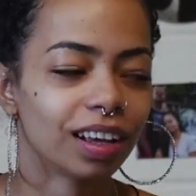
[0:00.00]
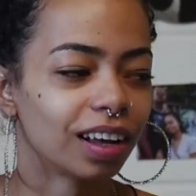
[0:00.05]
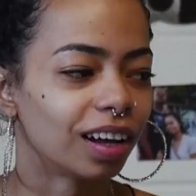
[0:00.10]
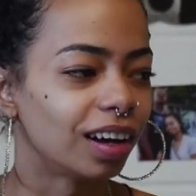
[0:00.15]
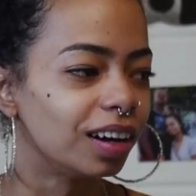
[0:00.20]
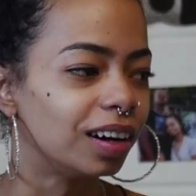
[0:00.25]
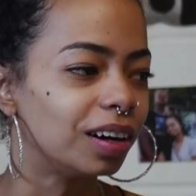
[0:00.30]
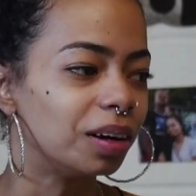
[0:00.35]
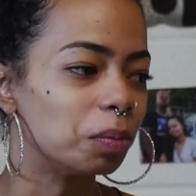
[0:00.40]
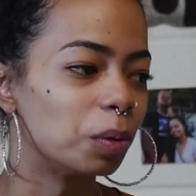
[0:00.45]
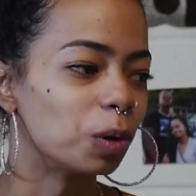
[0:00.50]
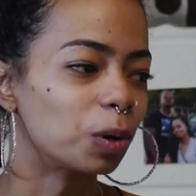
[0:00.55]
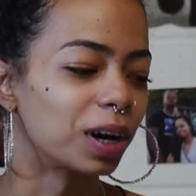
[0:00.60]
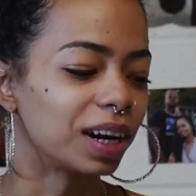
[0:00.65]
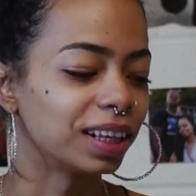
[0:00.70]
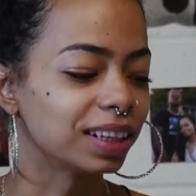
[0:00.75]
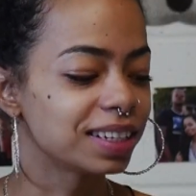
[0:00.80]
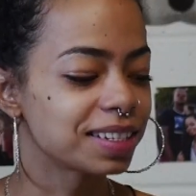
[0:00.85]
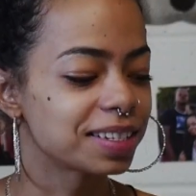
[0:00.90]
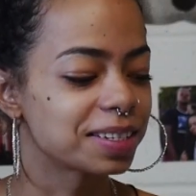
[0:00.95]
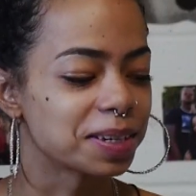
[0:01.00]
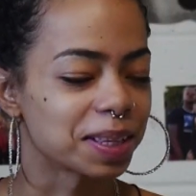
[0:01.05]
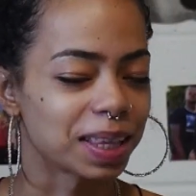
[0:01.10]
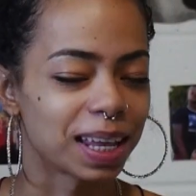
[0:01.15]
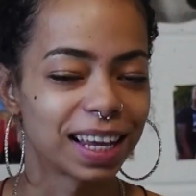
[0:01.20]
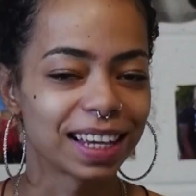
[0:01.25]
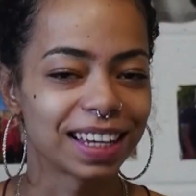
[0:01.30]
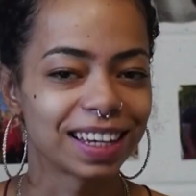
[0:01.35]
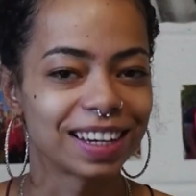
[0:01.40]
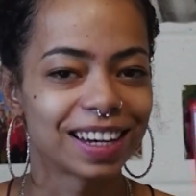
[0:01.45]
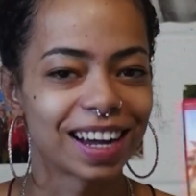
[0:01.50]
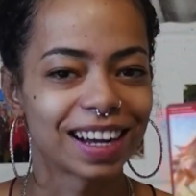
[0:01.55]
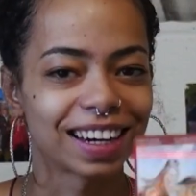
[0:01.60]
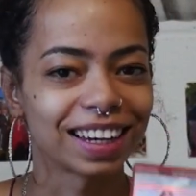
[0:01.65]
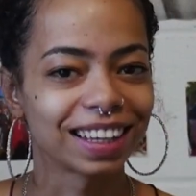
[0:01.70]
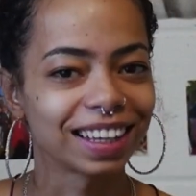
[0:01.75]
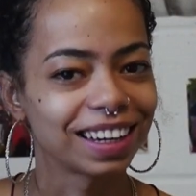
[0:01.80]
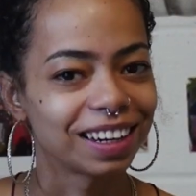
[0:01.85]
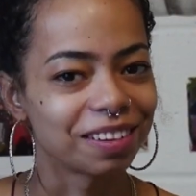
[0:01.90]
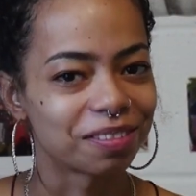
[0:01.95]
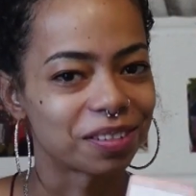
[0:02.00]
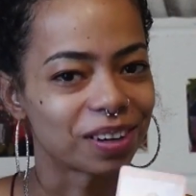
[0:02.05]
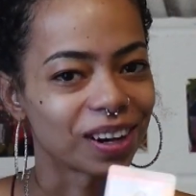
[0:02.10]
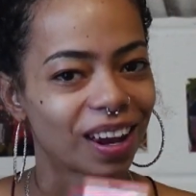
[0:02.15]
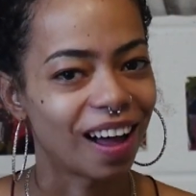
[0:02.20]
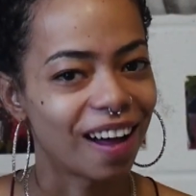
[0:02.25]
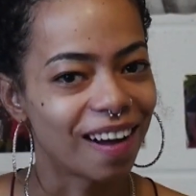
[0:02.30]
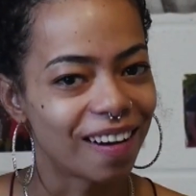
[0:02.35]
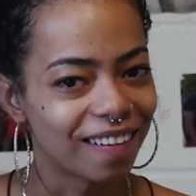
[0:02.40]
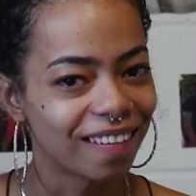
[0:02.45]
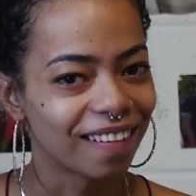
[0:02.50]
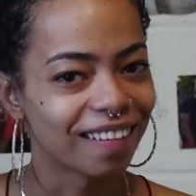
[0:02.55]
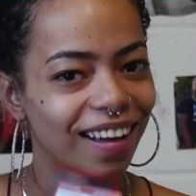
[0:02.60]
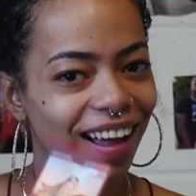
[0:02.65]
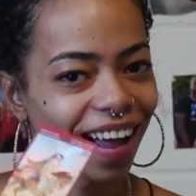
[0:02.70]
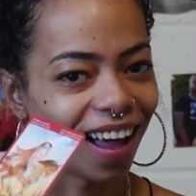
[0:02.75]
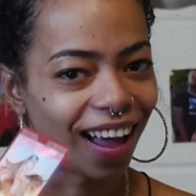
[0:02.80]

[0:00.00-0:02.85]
Or at least you're like, you're not gonna get it for long.